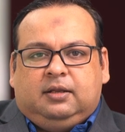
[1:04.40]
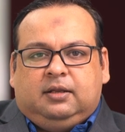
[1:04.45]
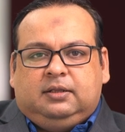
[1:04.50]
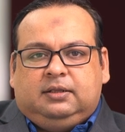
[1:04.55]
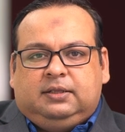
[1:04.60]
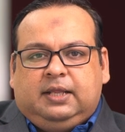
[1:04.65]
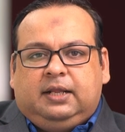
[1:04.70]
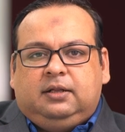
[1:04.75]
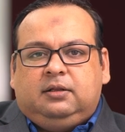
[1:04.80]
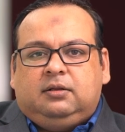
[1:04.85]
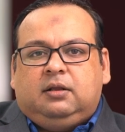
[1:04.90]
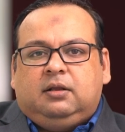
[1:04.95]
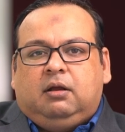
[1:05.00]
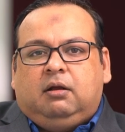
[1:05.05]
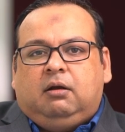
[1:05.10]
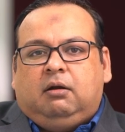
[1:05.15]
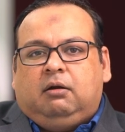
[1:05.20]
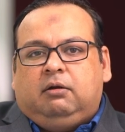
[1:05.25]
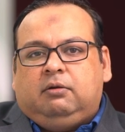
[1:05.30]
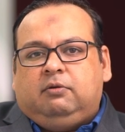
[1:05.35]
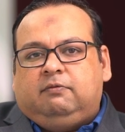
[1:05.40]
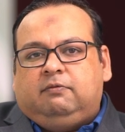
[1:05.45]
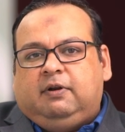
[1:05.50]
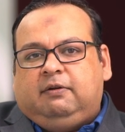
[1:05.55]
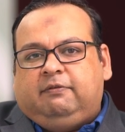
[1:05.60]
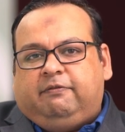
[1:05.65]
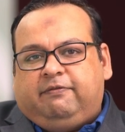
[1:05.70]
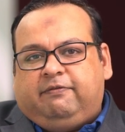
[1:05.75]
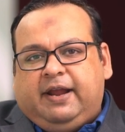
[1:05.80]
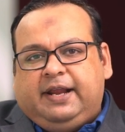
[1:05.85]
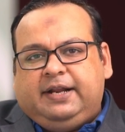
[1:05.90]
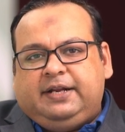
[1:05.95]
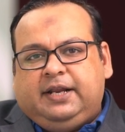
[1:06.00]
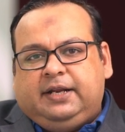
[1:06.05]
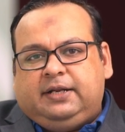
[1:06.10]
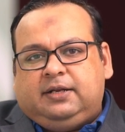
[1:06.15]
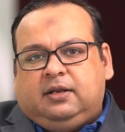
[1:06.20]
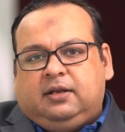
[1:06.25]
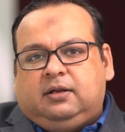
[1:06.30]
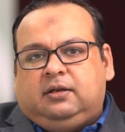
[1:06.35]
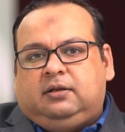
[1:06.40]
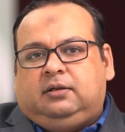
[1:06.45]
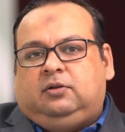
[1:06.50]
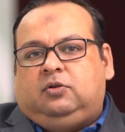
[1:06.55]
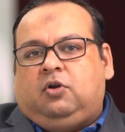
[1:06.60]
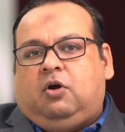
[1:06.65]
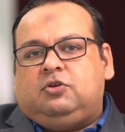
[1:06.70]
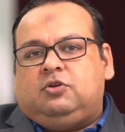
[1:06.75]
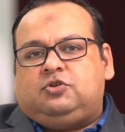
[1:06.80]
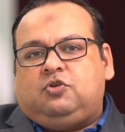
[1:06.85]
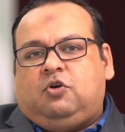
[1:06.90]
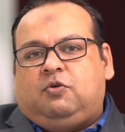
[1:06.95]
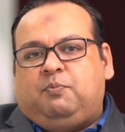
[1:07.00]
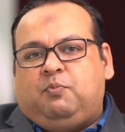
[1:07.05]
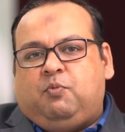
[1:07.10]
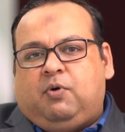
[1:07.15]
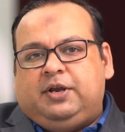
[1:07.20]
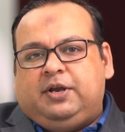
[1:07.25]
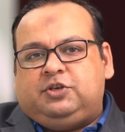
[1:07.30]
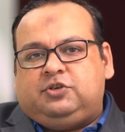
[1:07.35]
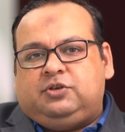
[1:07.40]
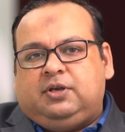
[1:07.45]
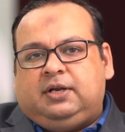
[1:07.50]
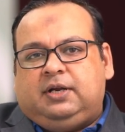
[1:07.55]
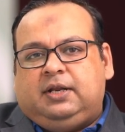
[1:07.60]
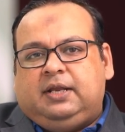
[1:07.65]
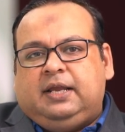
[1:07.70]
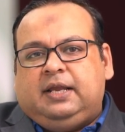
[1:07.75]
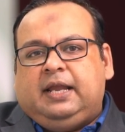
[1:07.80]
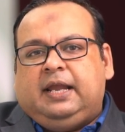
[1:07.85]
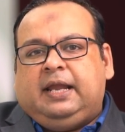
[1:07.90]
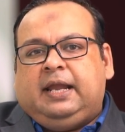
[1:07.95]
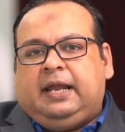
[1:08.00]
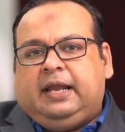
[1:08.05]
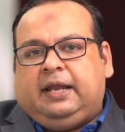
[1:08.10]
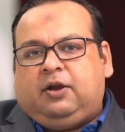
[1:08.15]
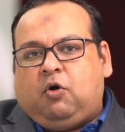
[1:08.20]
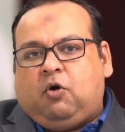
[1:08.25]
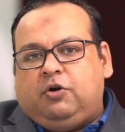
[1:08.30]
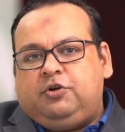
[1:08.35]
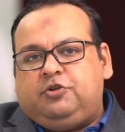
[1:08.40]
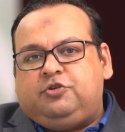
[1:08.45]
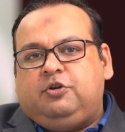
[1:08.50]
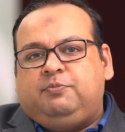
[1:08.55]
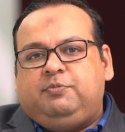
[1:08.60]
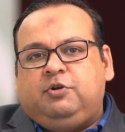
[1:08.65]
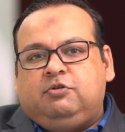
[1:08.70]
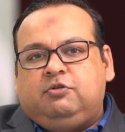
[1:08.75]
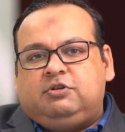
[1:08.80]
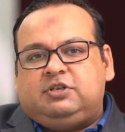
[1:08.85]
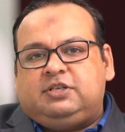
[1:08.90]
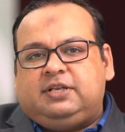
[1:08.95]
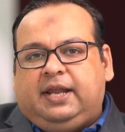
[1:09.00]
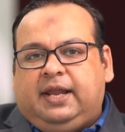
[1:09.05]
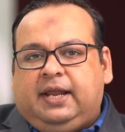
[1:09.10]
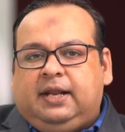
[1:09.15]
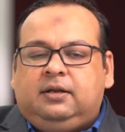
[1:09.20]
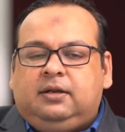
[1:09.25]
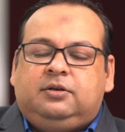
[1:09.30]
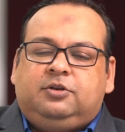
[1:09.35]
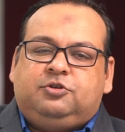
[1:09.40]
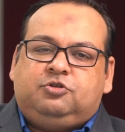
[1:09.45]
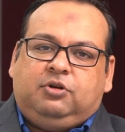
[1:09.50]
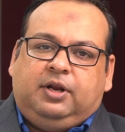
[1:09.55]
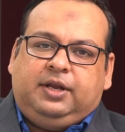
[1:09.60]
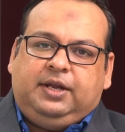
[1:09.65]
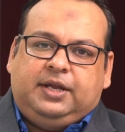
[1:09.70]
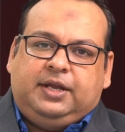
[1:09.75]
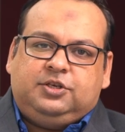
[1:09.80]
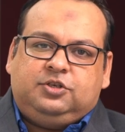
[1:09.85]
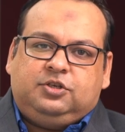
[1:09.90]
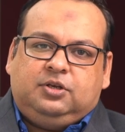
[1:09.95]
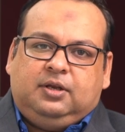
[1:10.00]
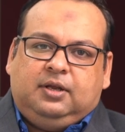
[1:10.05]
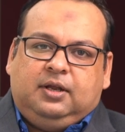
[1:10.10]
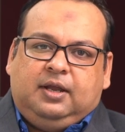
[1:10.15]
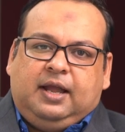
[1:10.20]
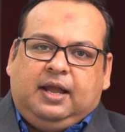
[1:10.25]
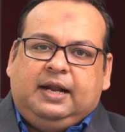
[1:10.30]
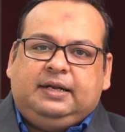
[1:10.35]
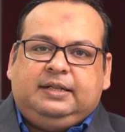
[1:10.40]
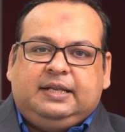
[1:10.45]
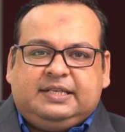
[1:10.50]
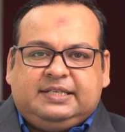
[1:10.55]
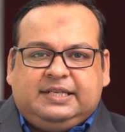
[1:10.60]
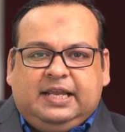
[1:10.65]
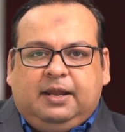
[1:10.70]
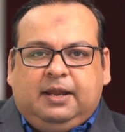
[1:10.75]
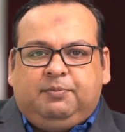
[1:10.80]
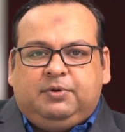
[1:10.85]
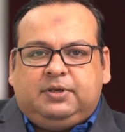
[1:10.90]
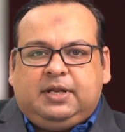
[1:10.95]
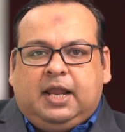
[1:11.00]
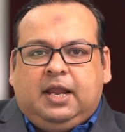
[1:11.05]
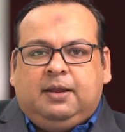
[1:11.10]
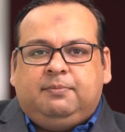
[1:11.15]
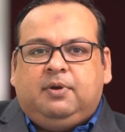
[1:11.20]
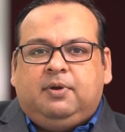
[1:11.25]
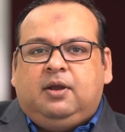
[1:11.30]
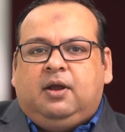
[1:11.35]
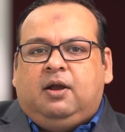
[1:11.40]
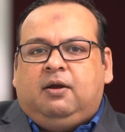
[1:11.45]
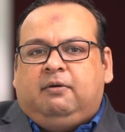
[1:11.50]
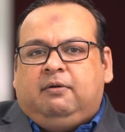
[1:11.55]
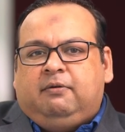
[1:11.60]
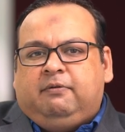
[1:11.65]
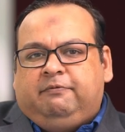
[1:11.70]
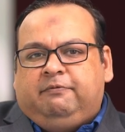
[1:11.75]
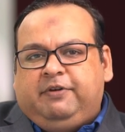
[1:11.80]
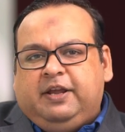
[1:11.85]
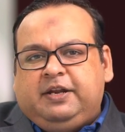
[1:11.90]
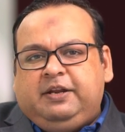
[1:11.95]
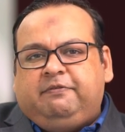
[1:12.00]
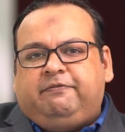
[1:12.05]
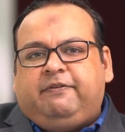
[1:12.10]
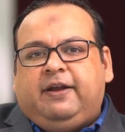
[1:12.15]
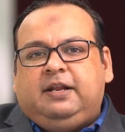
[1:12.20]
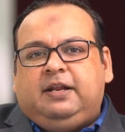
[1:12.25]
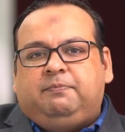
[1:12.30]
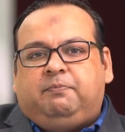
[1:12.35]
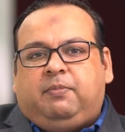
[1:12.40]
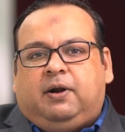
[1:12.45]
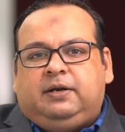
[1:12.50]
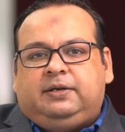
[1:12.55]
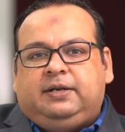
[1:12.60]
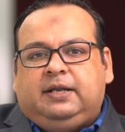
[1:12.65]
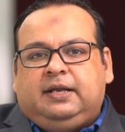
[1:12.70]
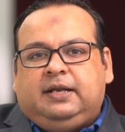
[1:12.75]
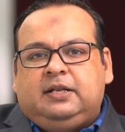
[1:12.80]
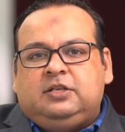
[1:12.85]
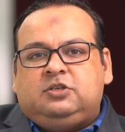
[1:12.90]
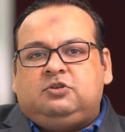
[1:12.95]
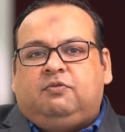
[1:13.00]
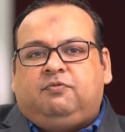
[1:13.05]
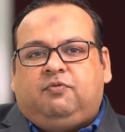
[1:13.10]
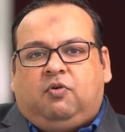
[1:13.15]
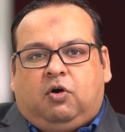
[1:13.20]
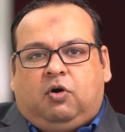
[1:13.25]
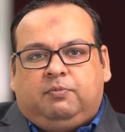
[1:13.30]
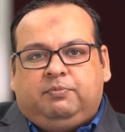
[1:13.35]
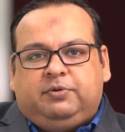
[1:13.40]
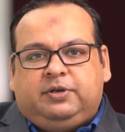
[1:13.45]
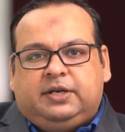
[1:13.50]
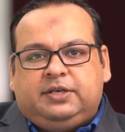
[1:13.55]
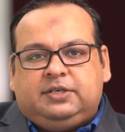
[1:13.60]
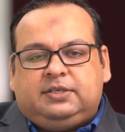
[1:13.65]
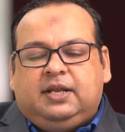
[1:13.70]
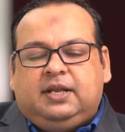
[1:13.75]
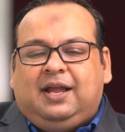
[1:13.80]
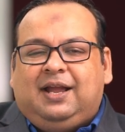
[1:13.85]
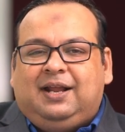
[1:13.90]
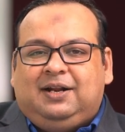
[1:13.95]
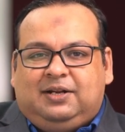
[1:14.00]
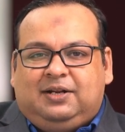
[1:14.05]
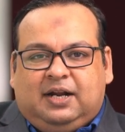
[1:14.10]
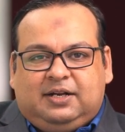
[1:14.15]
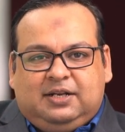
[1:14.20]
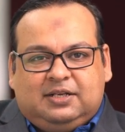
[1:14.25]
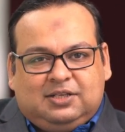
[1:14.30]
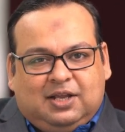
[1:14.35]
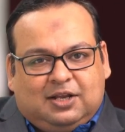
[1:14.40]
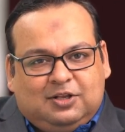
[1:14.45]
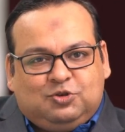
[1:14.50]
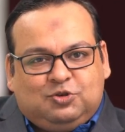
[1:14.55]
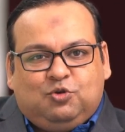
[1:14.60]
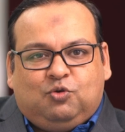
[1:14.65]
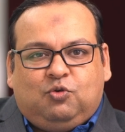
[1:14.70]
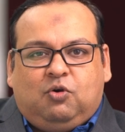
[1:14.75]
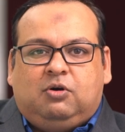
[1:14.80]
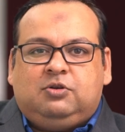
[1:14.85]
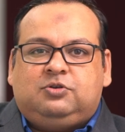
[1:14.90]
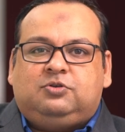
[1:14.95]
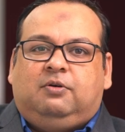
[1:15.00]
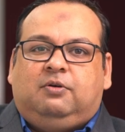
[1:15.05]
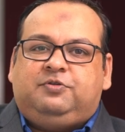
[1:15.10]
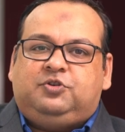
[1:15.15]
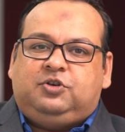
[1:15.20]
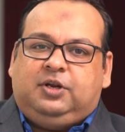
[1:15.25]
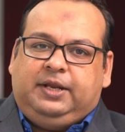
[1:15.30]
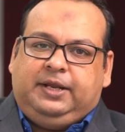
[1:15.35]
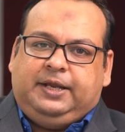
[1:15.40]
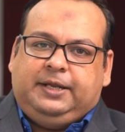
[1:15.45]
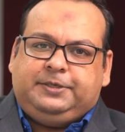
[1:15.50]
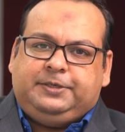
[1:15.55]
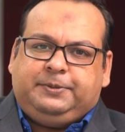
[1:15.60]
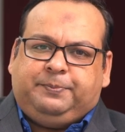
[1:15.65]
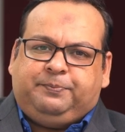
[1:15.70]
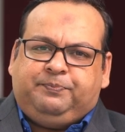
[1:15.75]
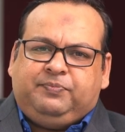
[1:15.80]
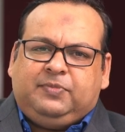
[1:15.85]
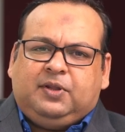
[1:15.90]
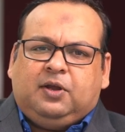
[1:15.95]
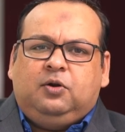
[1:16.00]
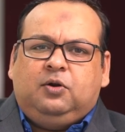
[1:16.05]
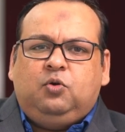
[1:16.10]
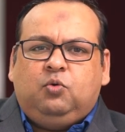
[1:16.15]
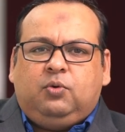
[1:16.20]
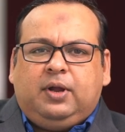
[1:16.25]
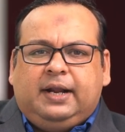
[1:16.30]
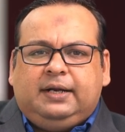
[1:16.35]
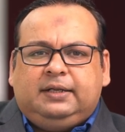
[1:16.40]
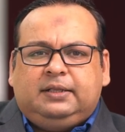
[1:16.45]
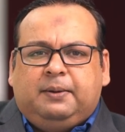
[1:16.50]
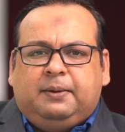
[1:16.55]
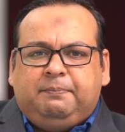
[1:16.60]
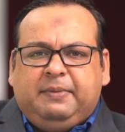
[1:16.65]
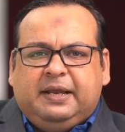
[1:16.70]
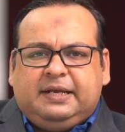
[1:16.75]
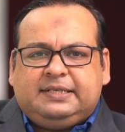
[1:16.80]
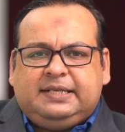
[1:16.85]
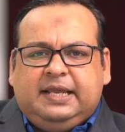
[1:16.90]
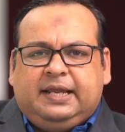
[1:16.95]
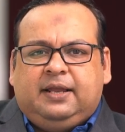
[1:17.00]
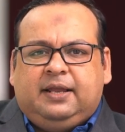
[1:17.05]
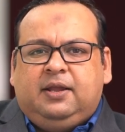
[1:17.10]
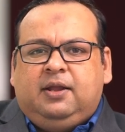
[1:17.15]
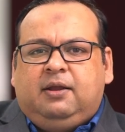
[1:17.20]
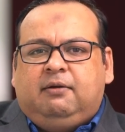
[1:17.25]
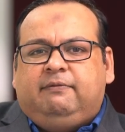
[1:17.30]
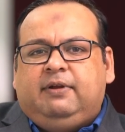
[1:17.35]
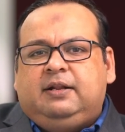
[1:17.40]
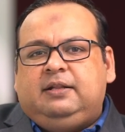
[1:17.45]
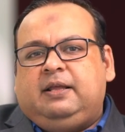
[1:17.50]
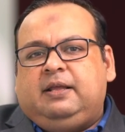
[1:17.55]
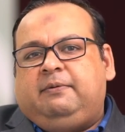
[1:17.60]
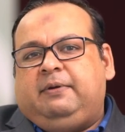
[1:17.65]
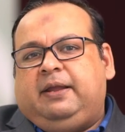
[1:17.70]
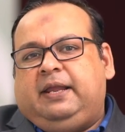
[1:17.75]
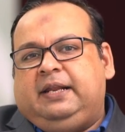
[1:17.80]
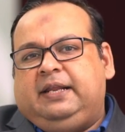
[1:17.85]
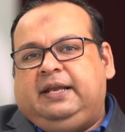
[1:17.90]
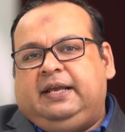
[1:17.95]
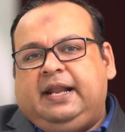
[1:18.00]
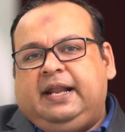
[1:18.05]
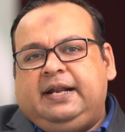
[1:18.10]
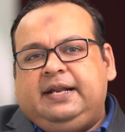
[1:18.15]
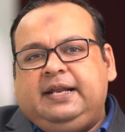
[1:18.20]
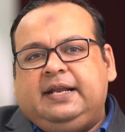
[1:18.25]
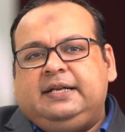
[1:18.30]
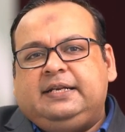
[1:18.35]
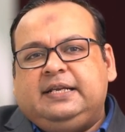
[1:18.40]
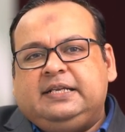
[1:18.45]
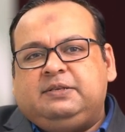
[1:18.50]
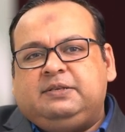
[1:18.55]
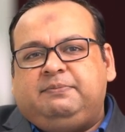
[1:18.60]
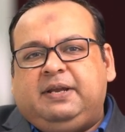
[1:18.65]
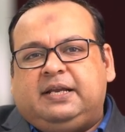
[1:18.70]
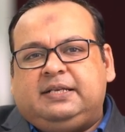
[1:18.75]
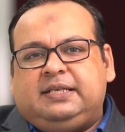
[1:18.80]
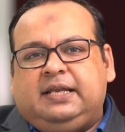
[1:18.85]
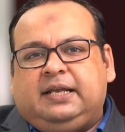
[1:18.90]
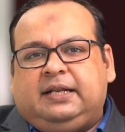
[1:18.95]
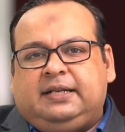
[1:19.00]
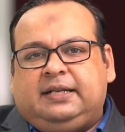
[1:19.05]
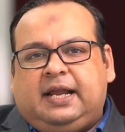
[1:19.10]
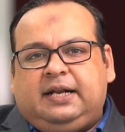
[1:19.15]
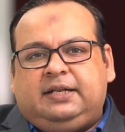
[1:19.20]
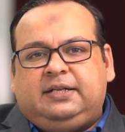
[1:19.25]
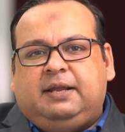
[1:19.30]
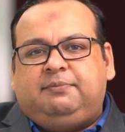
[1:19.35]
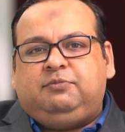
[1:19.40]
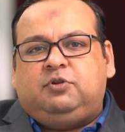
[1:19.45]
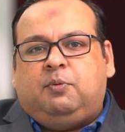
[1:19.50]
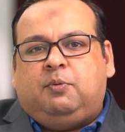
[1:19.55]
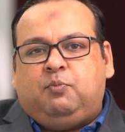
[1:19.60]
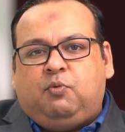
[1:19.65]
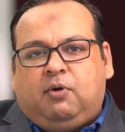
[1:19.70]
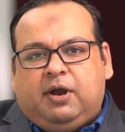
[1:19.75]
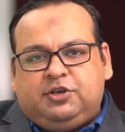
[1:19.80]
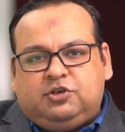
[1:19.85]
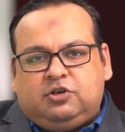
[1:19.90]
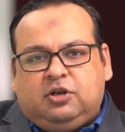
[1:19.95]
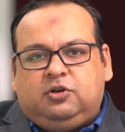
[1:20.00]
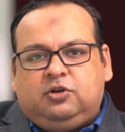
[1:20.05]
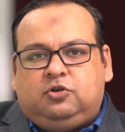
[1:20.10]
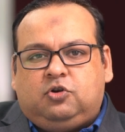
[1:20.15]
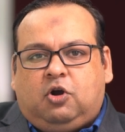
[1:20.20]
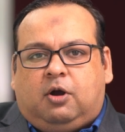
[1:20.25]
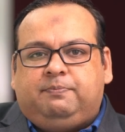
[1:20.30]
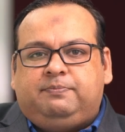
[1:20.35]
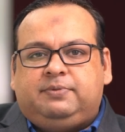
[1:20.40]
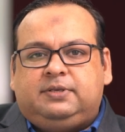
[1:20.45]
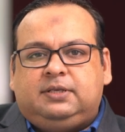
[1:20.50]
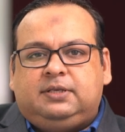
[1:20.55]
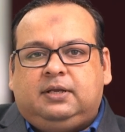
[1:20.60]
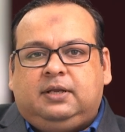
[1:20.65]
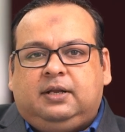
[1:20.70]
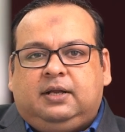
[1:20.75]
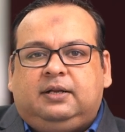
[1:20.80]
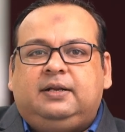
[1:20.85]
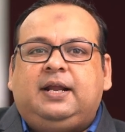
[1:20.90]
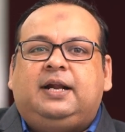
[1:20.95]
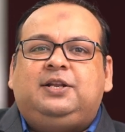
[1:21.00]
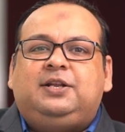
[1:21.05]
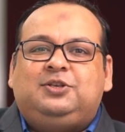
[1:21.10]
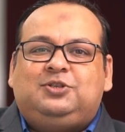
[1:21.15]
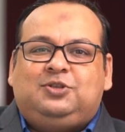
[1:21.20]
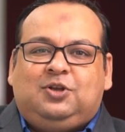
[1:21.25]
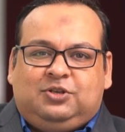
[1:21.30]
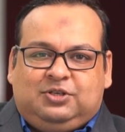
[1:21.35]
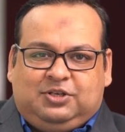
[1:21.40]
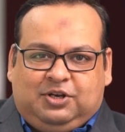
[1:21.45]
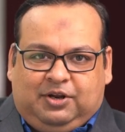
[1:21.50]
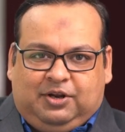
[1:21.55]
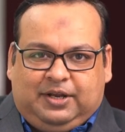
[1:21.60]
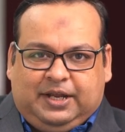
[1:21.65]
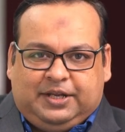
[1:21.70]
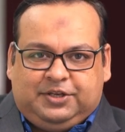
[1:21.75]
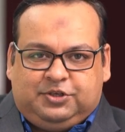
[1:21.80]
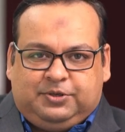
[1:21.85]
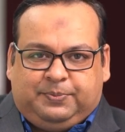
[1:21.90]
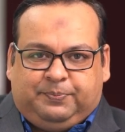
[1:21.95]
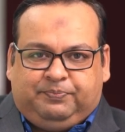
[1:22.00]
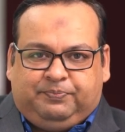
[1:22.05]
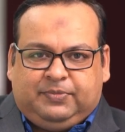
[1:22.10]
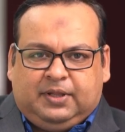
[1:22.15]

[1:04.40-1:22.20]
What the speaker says: then you will find it loss of moisture contributes in shrinkage. At the same time, very fine particles form dust and that is also cause of shrinkage. Look at the mixing. When the ingredient is mixing, that time the moisture drops, that is the shrinkage.